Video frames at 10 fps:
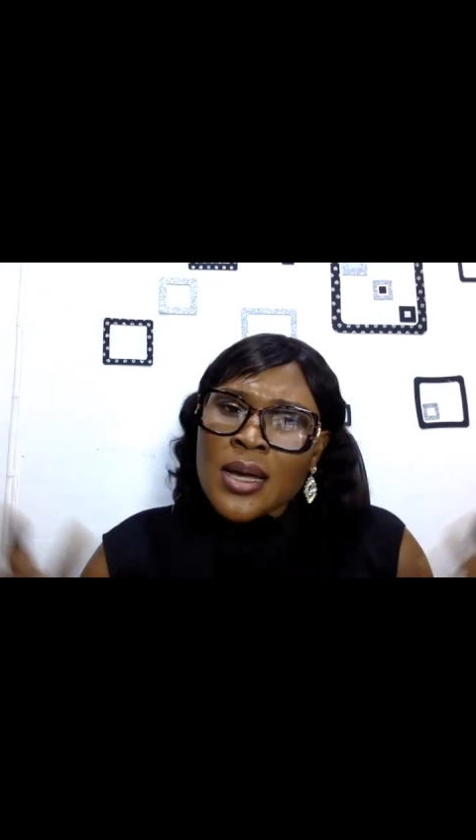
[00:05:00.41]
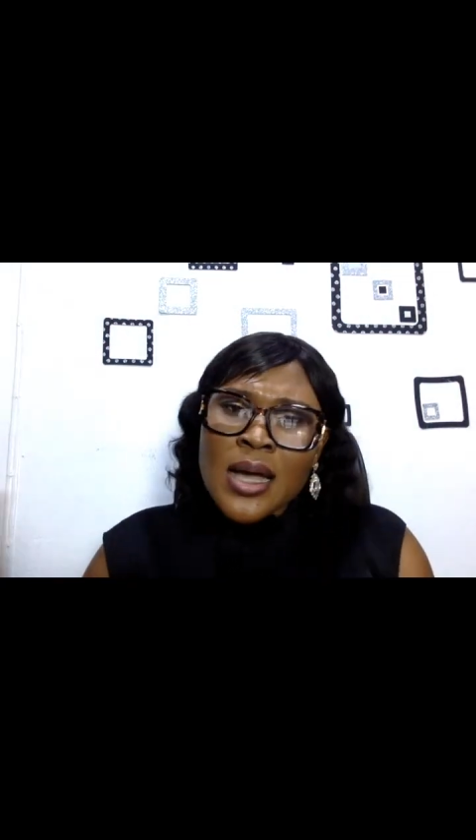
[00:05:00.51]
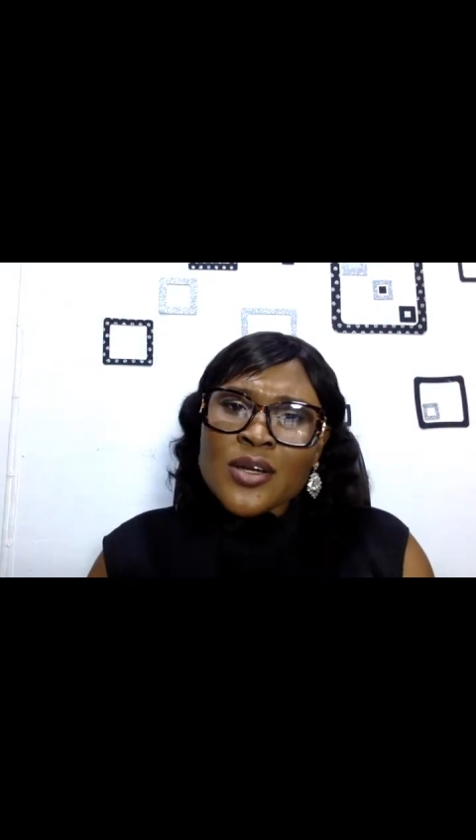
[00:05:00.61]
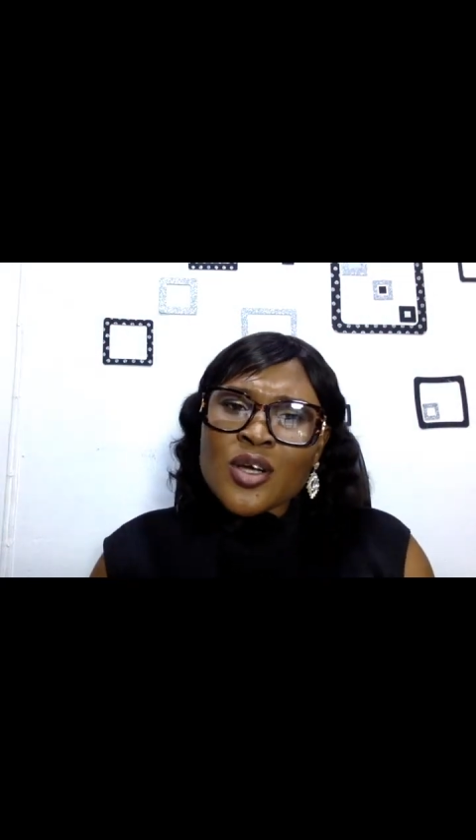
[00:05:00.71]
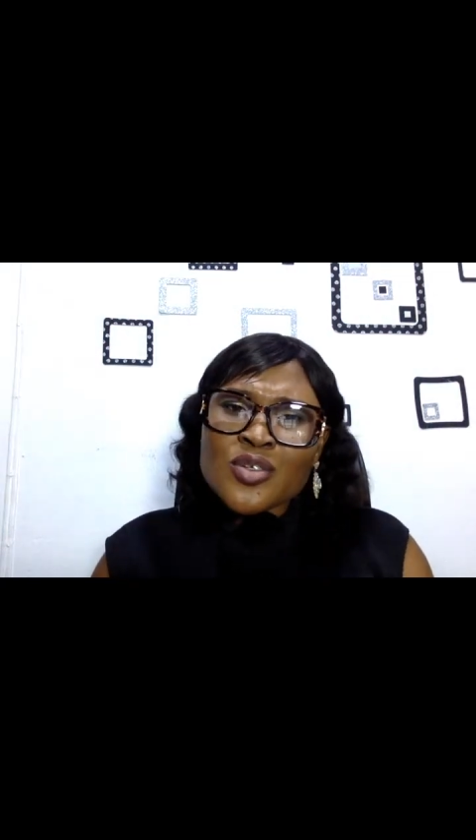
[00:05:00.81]

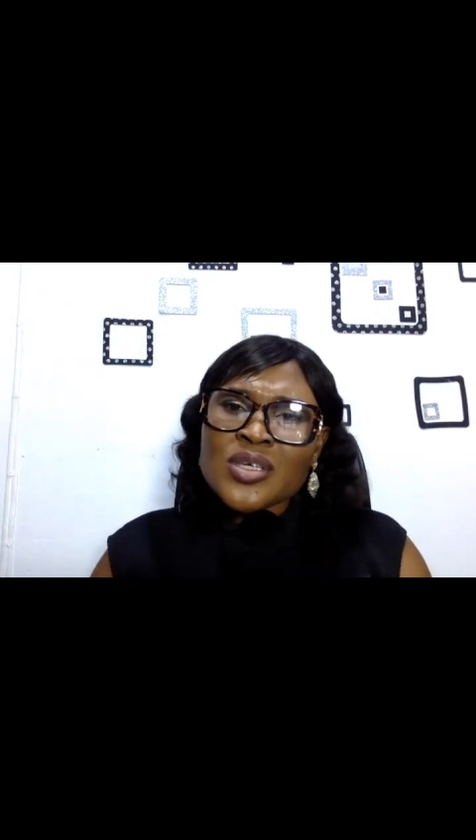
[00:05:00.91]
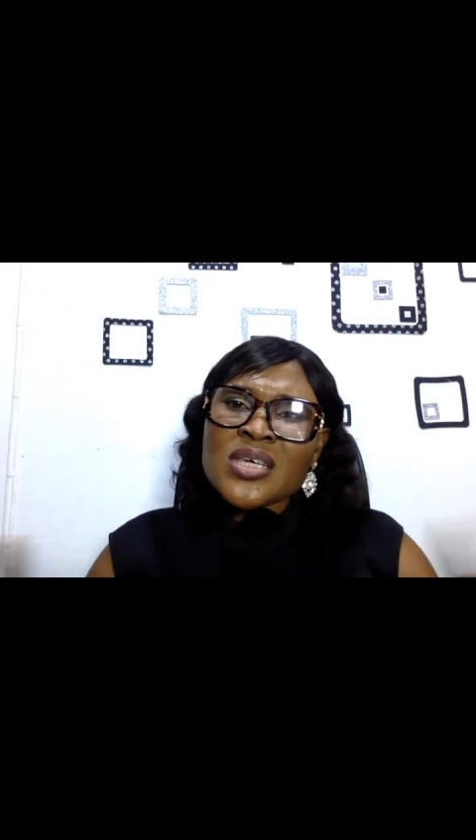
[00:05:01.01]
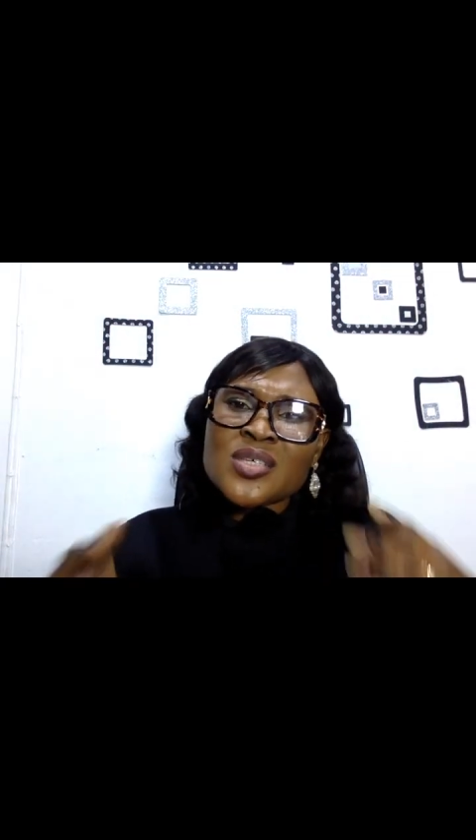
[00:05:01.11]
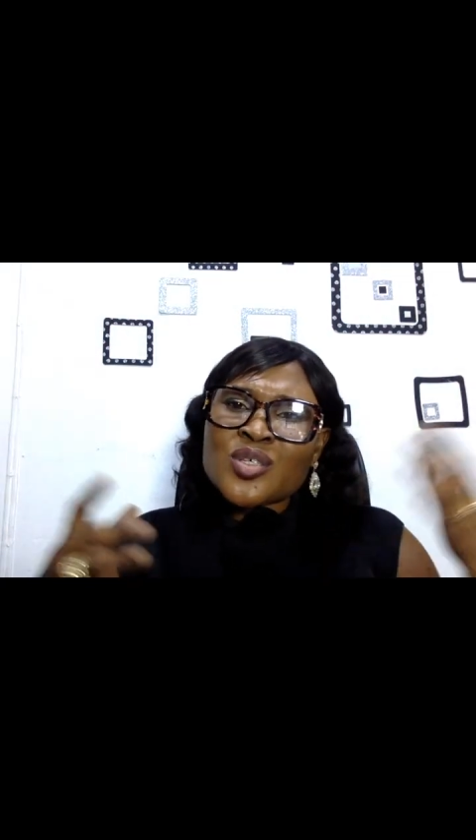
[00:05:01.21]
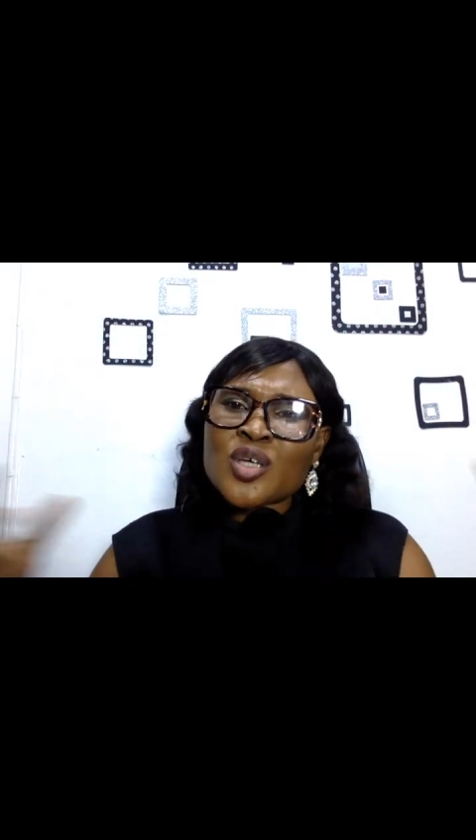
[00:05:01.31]
Adultery
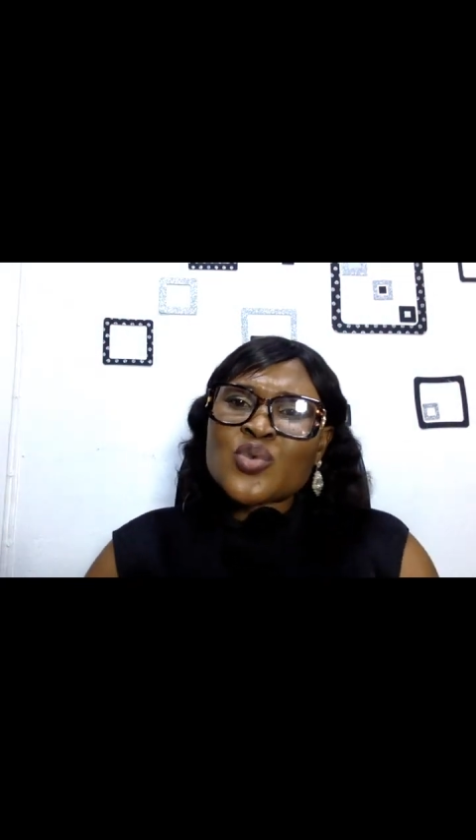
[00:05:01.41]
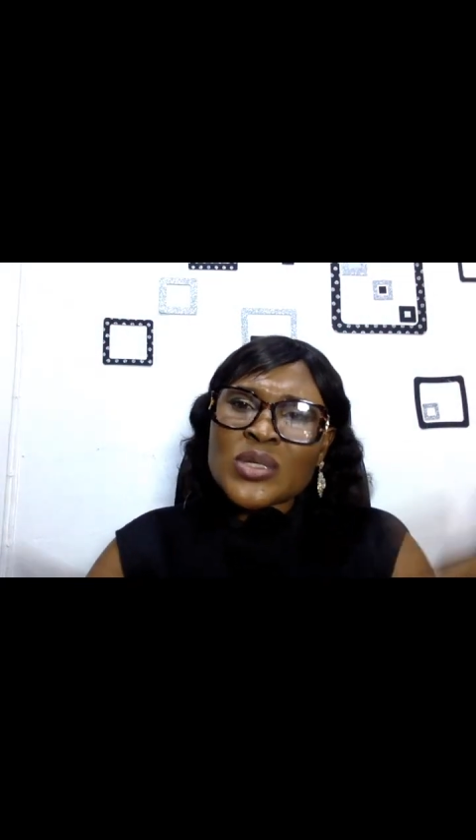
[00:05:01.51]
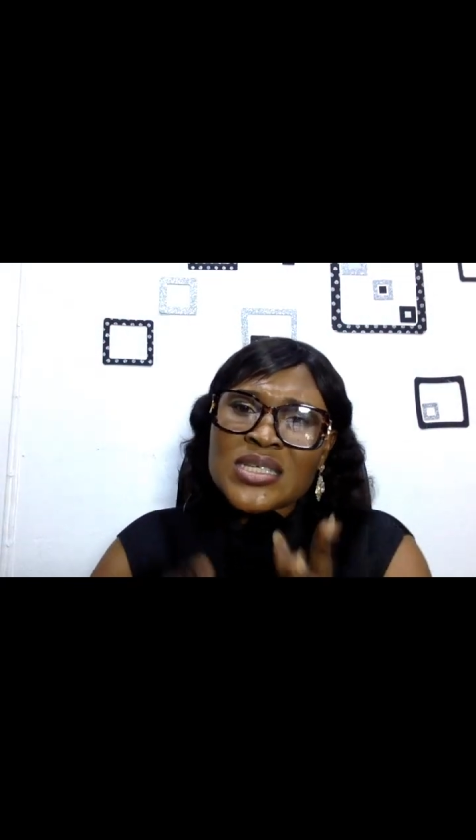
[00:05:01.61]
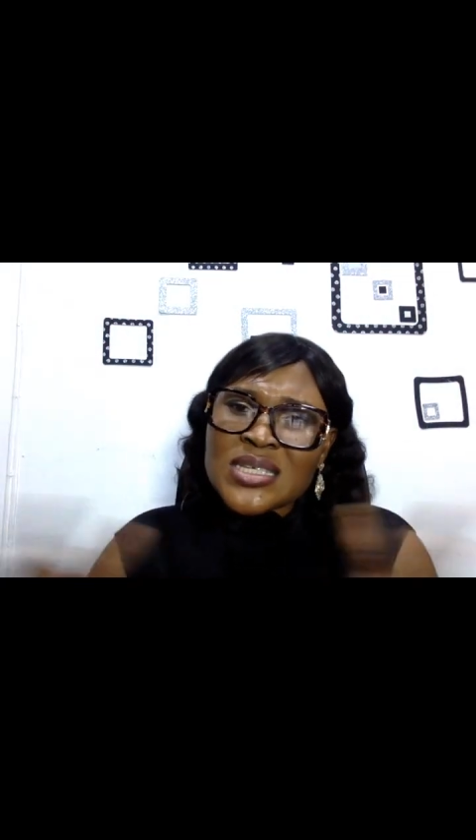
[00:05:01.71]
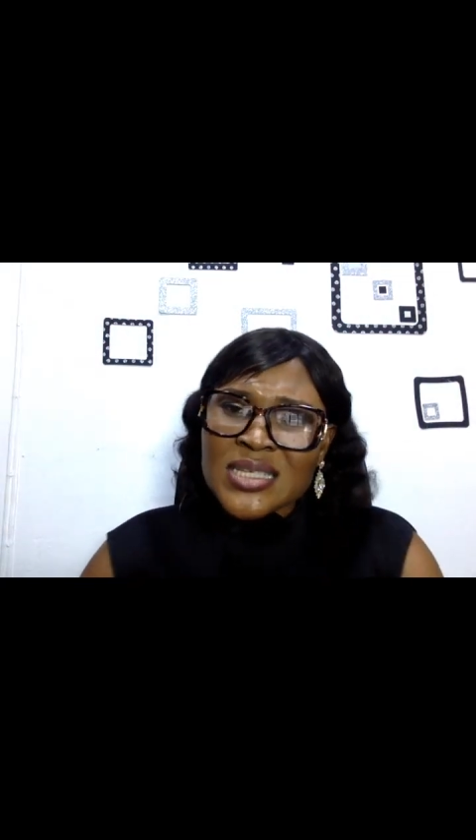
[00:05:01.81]
is just what
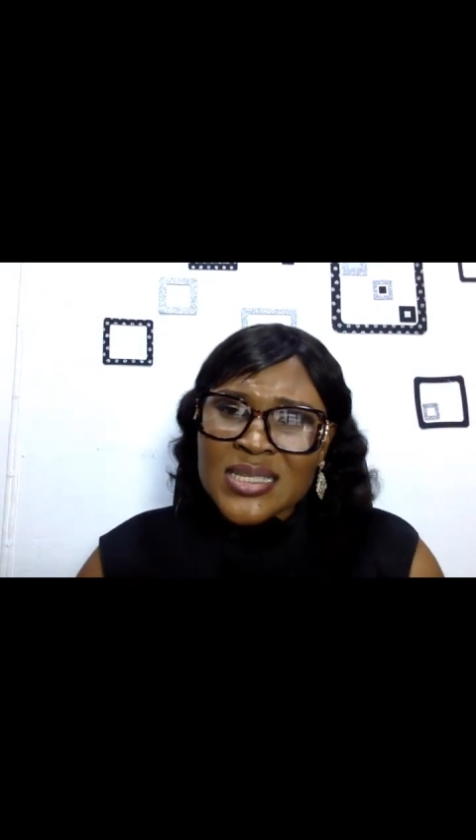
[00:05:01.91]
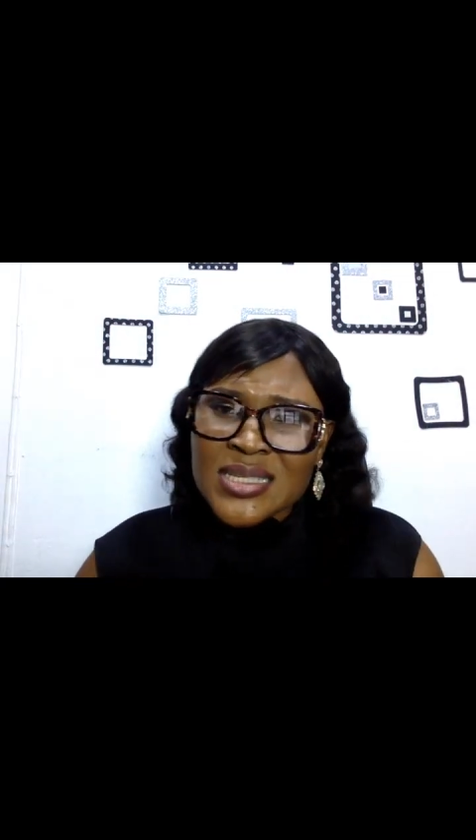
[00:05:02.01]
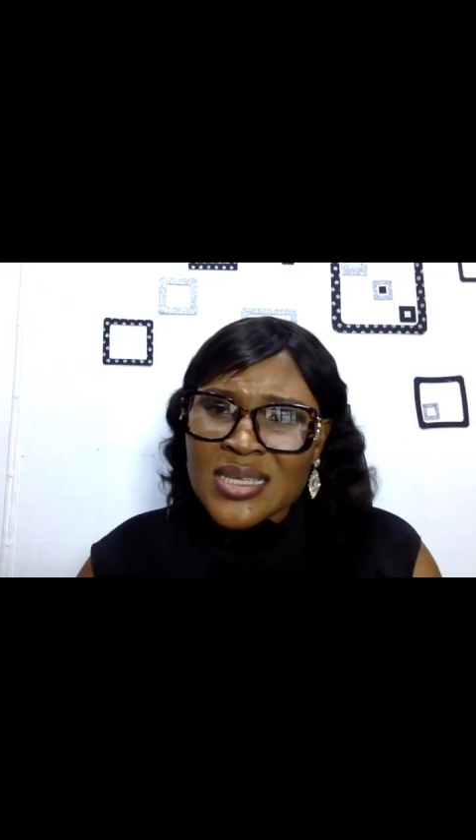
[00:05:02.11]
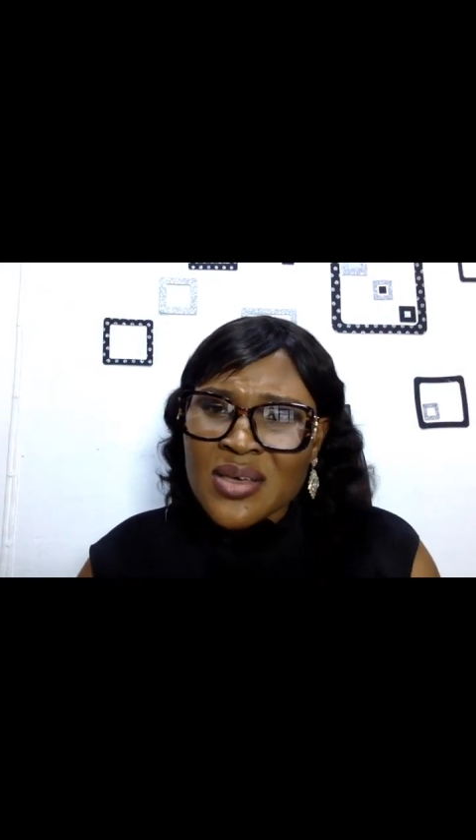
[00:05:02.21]
it is.